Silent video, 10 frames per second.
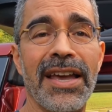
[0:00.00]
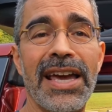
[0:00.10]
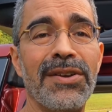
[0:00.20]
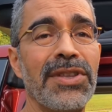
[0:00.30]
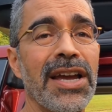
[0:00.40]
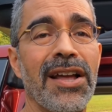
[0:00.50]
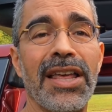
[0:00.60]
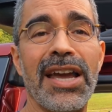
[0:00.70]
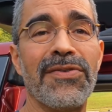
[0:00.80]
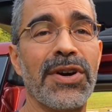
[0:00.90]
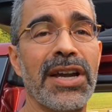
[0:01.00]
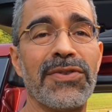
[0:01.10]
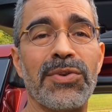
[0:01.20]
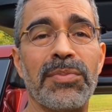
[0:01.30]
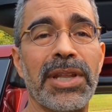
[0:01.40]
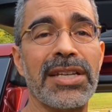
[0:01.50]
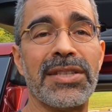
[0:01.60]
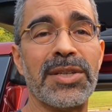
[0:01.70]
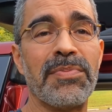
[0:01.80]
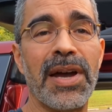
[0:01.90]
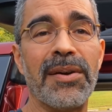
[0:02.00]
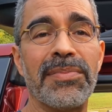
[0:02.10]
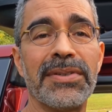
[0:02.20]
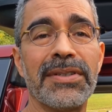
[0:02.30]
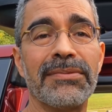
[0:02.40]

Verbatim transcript: I don't think I'll ever have to replace this pump.